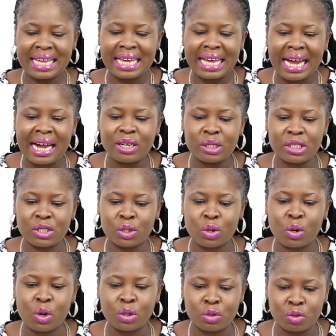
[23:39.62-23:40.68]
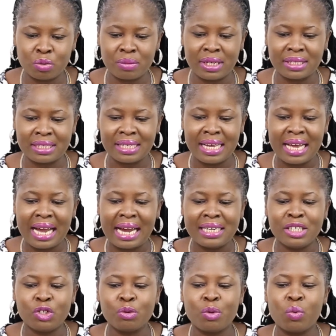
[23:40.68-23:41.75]
cash consumers and
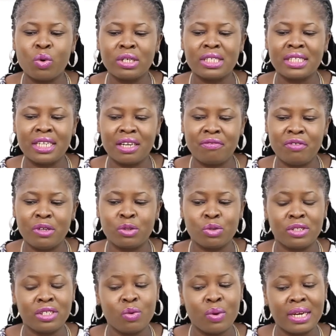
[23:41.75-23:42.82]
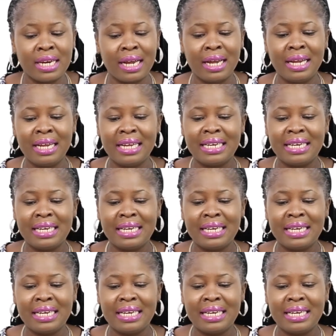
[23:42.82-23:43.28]
need to be watched carefully to see whether